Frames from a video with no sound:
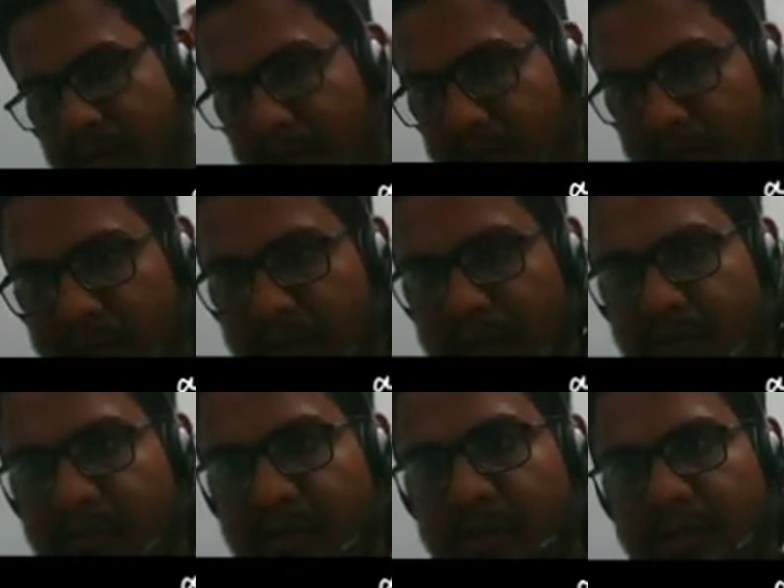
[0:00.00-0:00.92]
And this
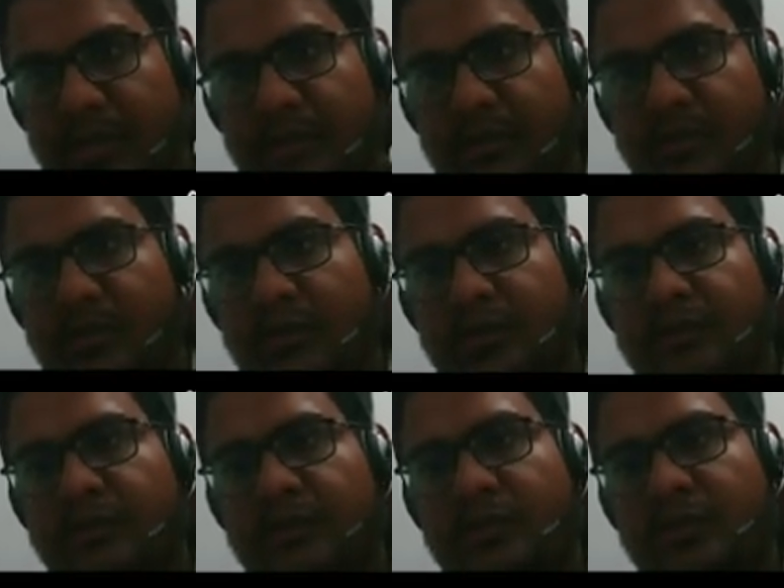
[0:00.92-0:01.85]
will be 2 to the
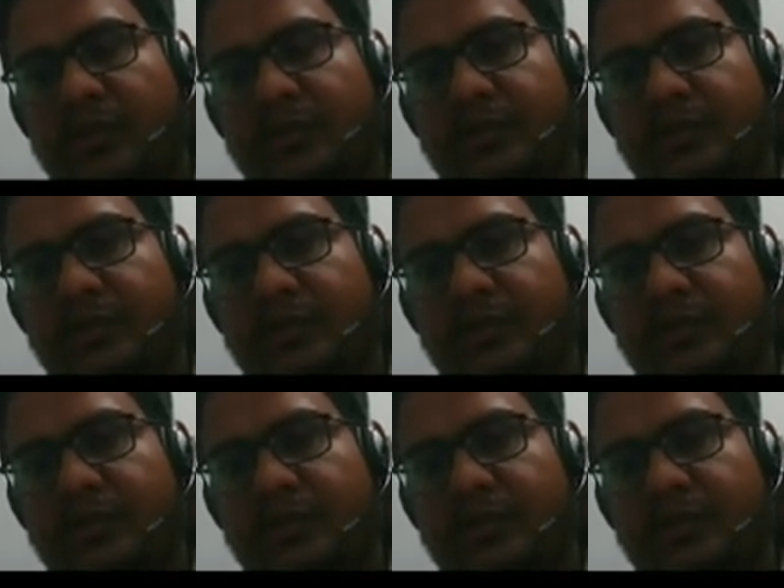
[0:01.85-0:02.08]
4,